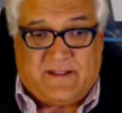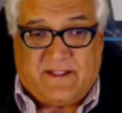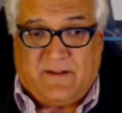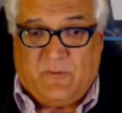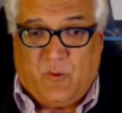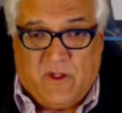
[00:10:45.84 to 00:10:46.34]

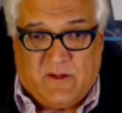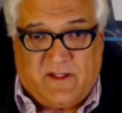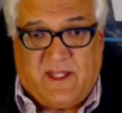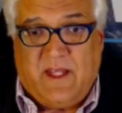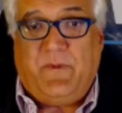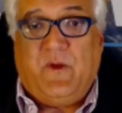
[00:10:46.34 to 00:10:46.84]
We'll
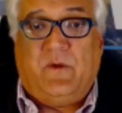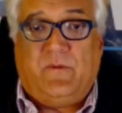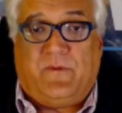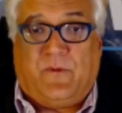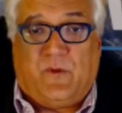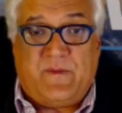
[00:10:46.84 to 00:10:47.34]
keep you
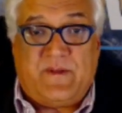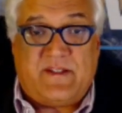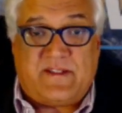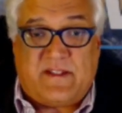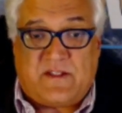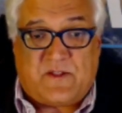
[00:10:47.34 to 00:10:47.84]
informed
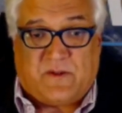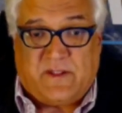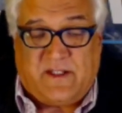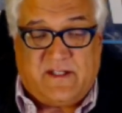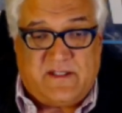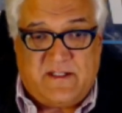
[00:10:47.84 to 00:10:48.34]
as this
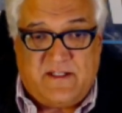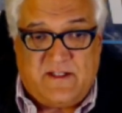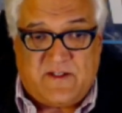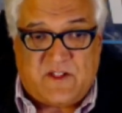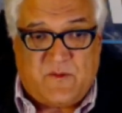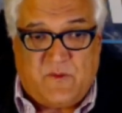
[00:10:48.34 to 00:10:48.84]
story
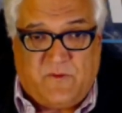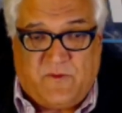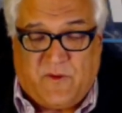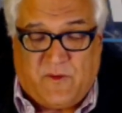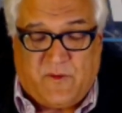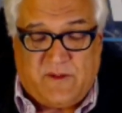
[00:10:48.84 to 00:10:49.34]
continues to move
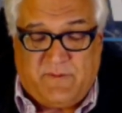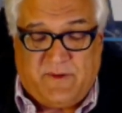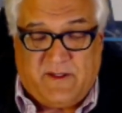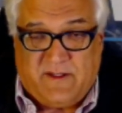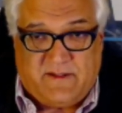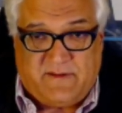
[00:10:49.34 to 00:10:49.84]
forward,
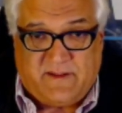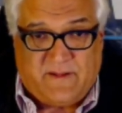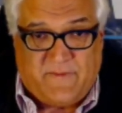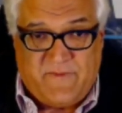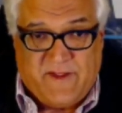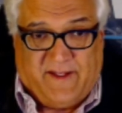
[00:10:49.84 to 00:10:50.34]
but
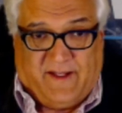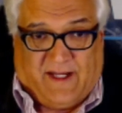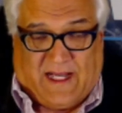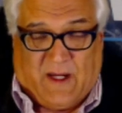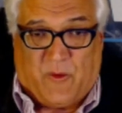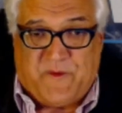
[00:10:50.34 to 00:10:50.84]

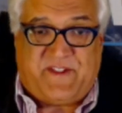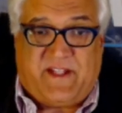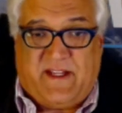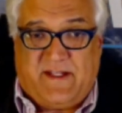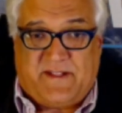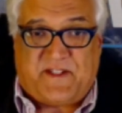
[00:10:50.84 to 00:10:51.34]
I won't
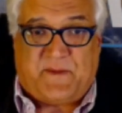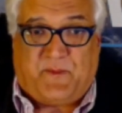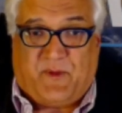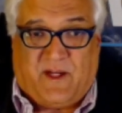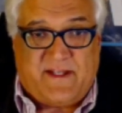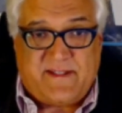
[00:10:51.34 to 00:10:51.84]
say it's
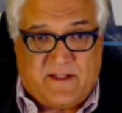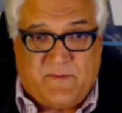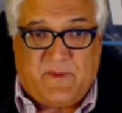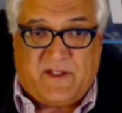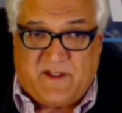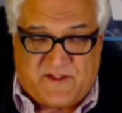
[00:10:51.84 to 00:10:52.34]
surprising,
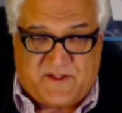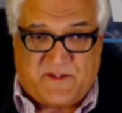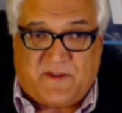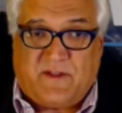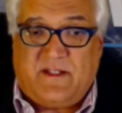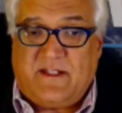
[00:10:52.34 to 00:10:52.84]
but it
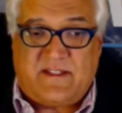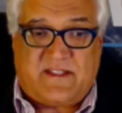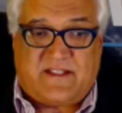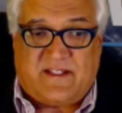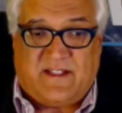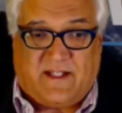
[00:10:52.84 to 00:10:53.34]
certainly
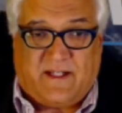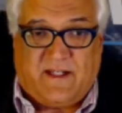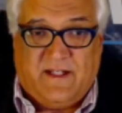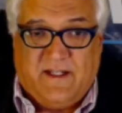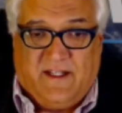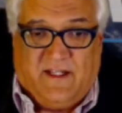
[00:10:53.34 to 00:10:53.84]
is stunning.
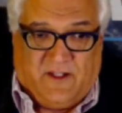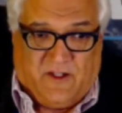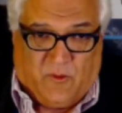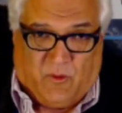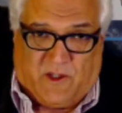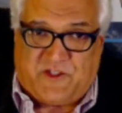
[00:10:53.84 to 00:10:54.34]

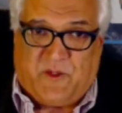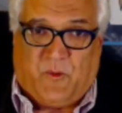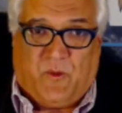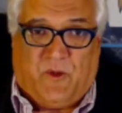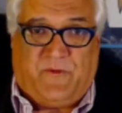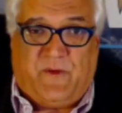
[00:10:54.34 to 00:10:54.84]
You're watching
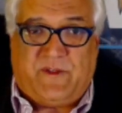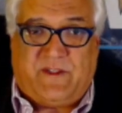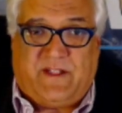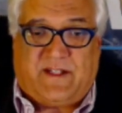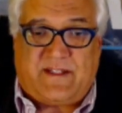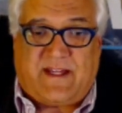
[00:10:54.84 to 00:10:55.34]
Worldview with
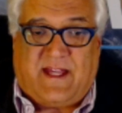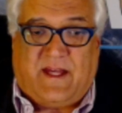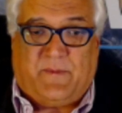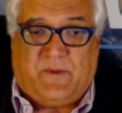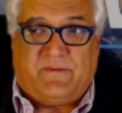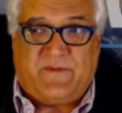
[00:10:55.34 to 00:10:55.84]
Dennis
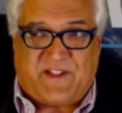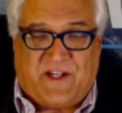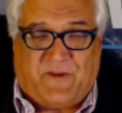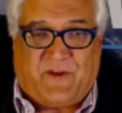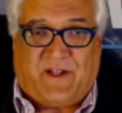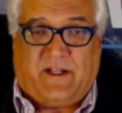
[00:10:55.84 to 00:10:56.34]
Campbell. Stay
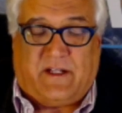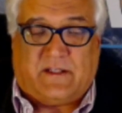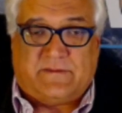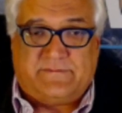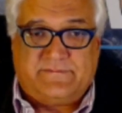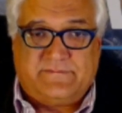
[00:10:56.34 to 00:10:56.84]
right here.